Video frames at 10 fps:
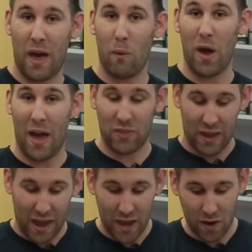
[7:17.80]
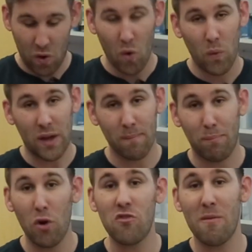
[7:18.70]
that way at the end, we can
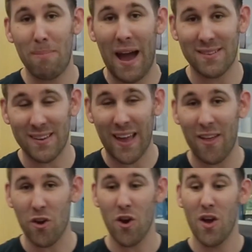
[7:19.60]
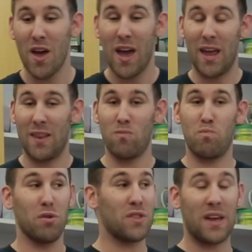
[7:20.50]
push it back together and
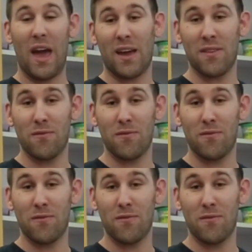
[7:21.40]
put the cake in the